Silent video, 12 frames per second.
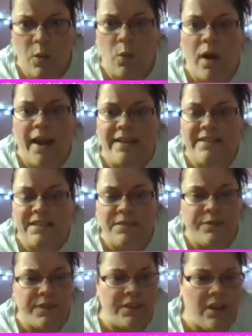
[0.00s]
Why is
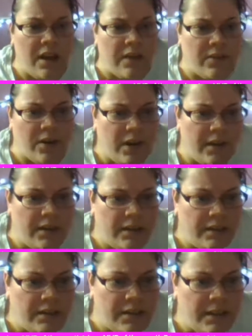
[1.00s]
it a facade,
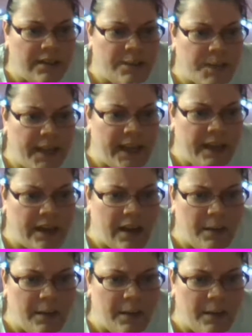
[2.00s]
Ron? Explain.